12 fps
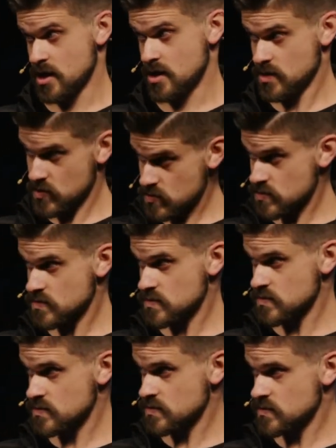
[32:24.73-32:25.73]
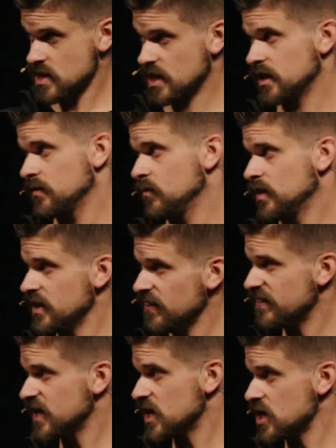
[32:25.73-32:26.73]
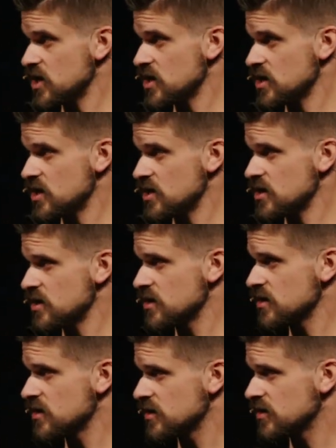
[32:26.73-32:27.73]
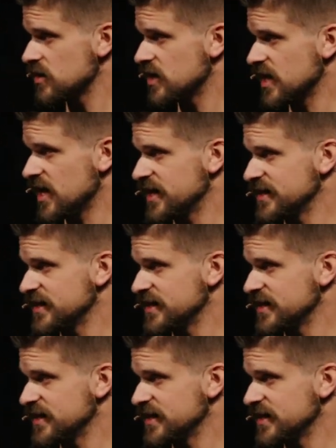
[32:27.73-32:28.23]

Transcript: Oh, I went there and I